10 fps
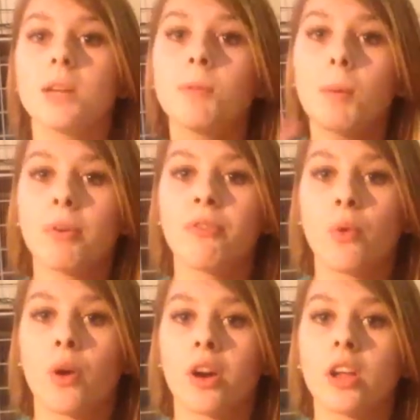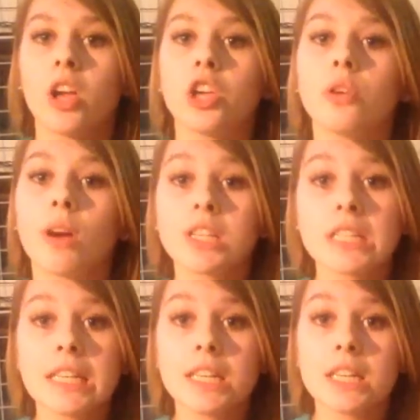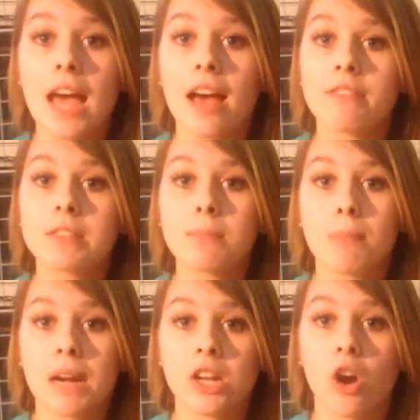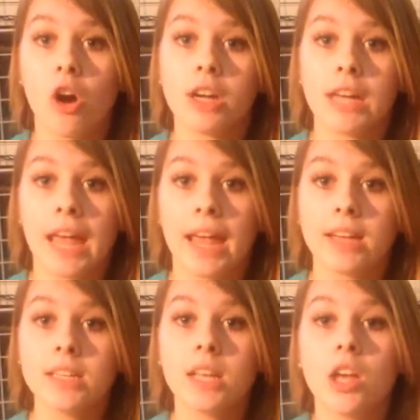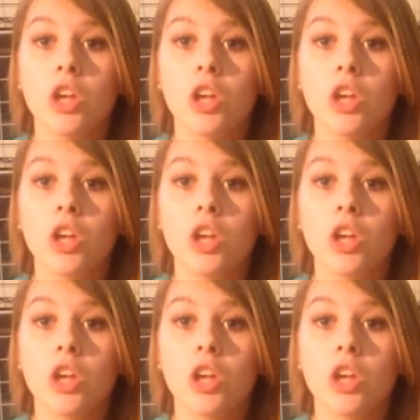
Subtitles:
Tip number four, you actually need to have some money on hand